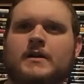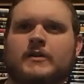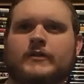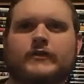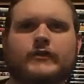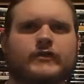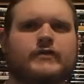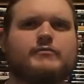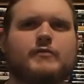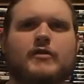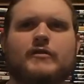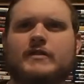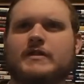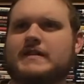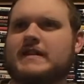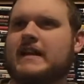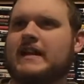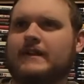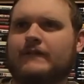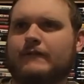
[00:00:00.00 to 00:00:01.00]
So this movie
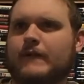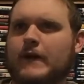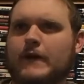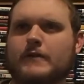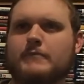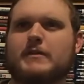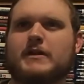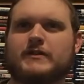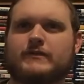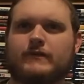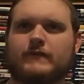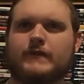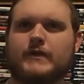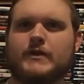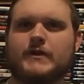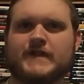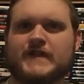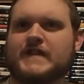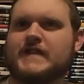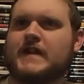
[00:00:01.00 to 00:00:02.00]
is getting very mixed
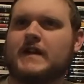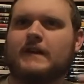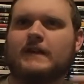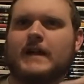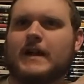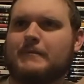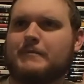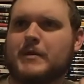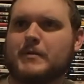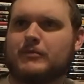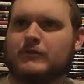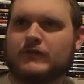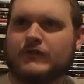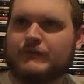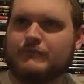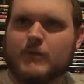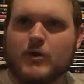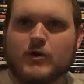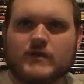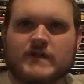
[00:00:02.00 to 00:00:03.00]
reviews. It's on a lot of
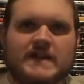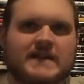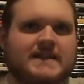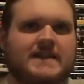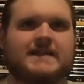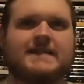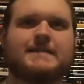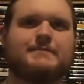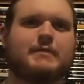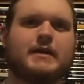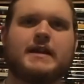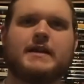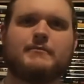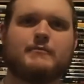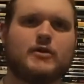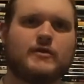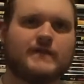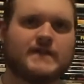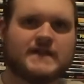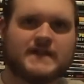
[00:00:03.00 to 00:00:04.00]
people's most anticipated
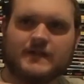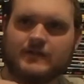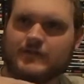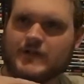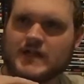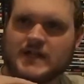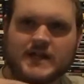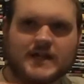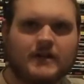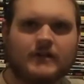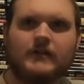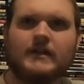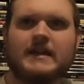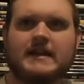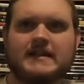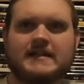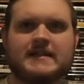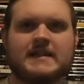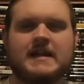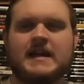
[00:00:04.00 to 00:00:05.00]
movies of the year
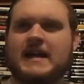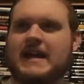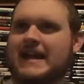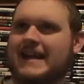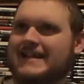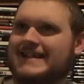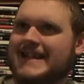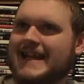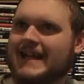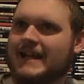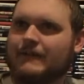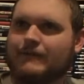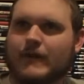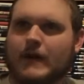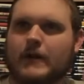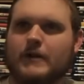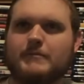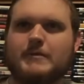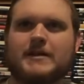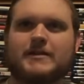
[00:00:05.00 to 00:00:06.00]
list. It's getting
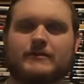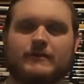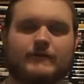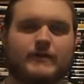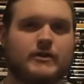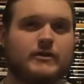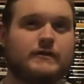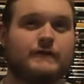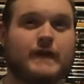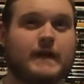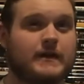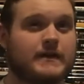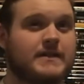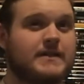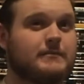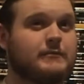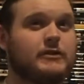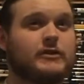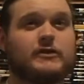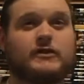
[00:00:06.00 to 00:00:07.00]
very mixed reviews, very
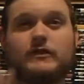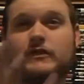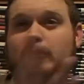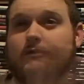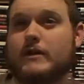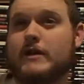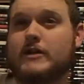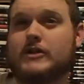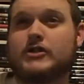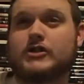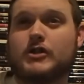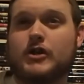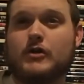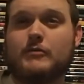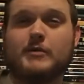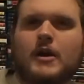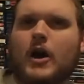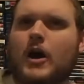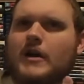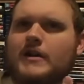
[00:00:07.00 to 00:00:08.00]
similar to The Greatest
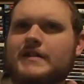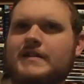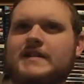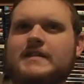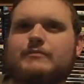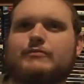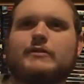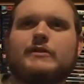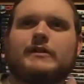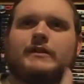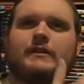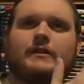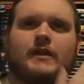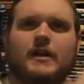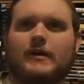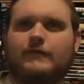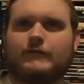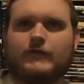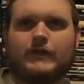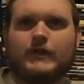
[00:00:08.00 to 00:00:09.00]
Showman. Audiences really
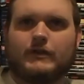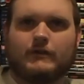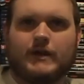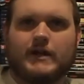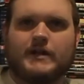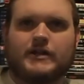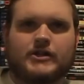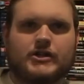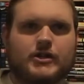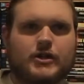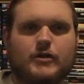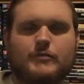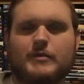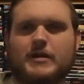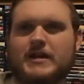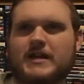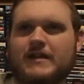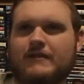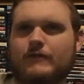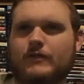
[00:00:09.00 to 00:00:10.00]
loved The Greatest
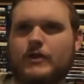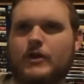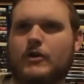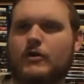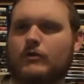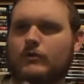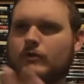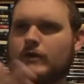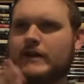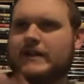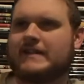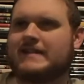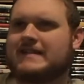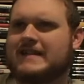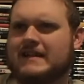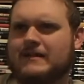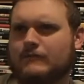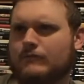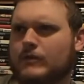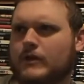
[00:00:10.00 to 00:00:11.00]
Showman, even though critics
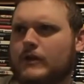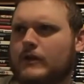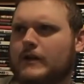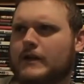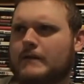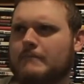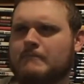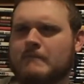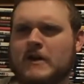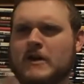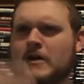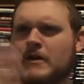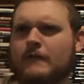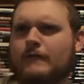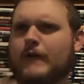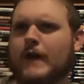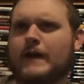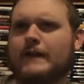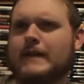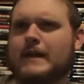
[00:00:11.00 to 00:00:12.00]
didn't really
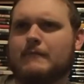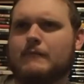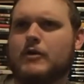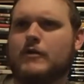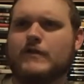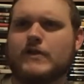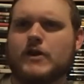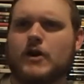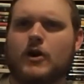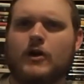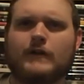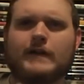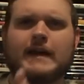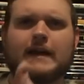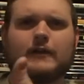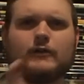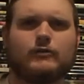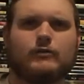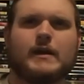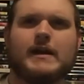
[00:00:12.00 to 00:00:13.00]
find that movie all
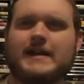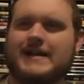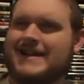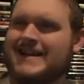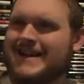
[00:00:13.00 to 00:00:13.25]
that great.